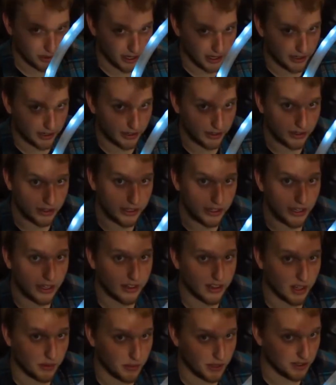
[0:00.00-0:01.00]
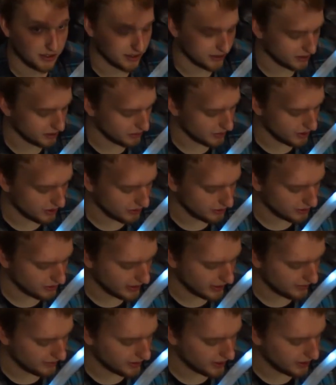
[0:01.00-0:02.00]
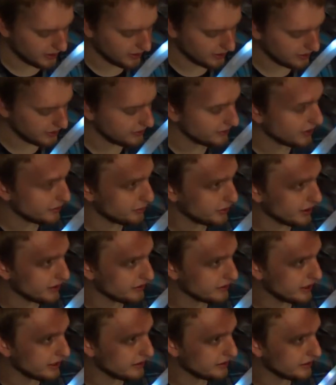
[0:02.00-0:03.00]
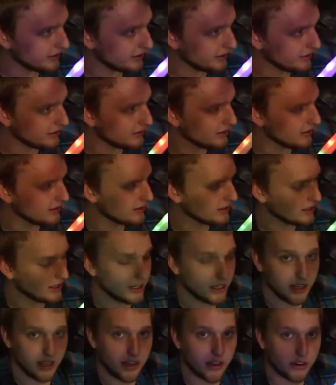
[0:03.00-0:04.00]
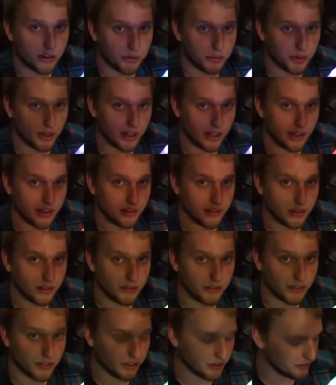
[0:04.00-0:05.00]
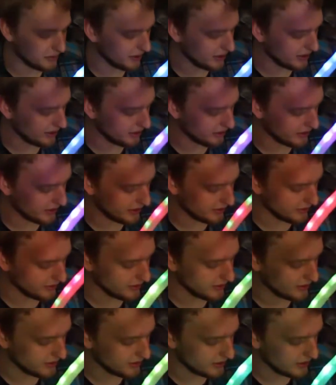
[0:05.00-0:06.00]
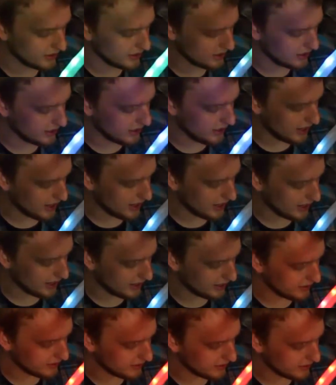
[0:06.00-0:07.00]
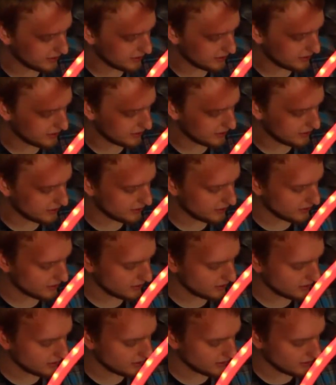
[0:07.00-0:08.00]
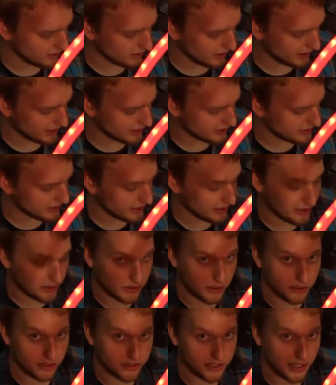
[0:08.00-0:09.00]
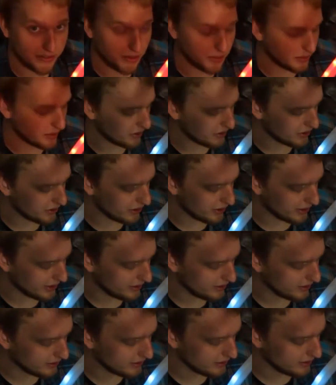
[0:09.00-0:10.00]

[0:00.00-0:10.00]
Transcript: brighter. That means there's a mode saved there. If I press enter, it'll play the first mode I saved. And like I said, you can save up to 30.